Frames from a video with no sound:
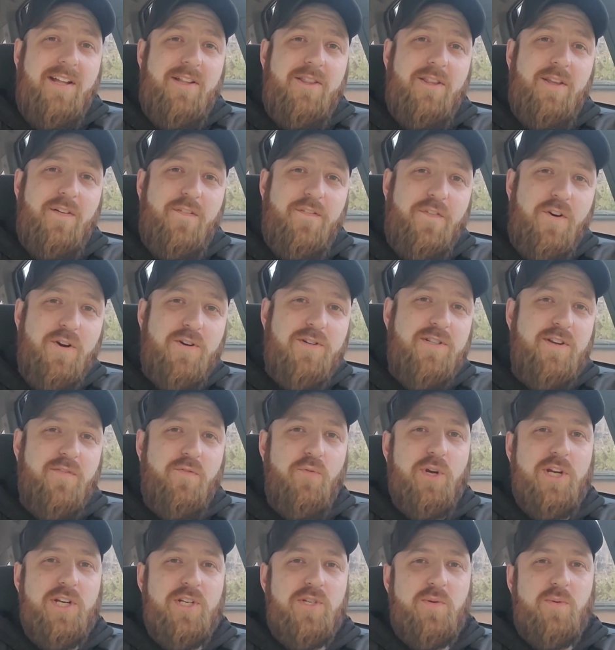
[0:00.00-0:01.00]
the first
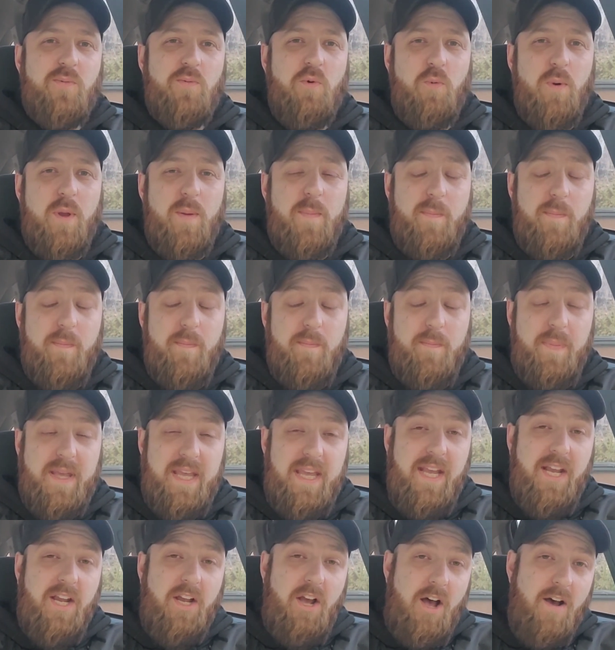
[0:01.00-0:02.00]
of which will be
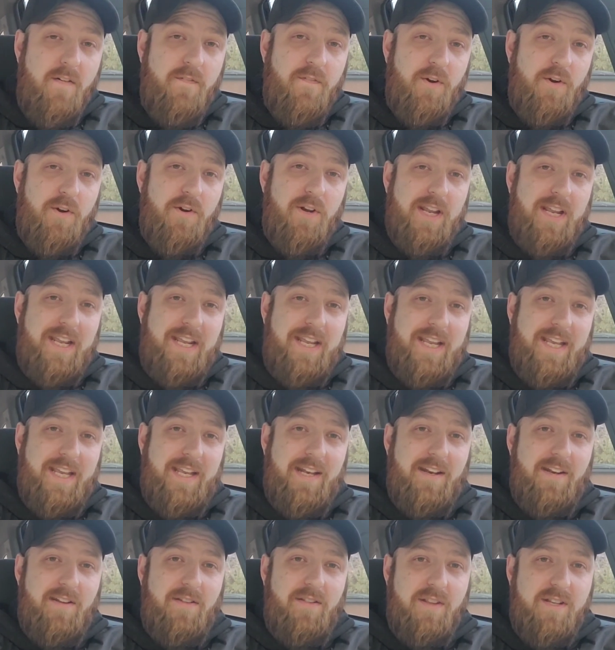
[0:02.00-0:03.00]
being covered
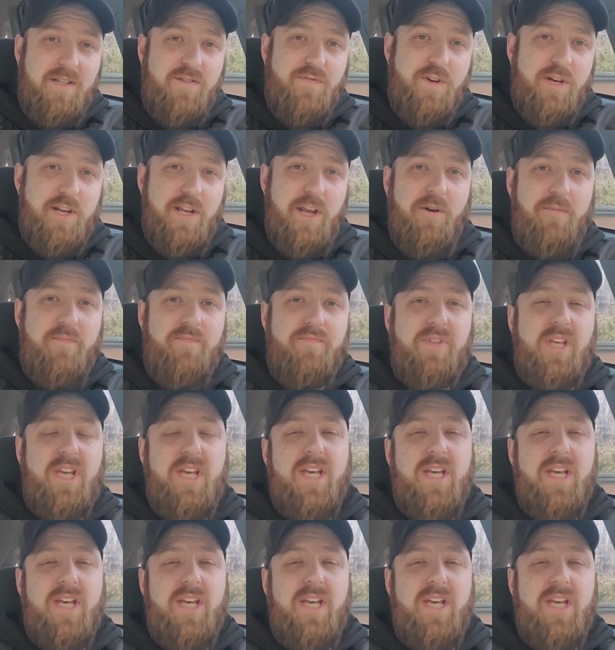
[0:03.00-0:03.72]
in this video.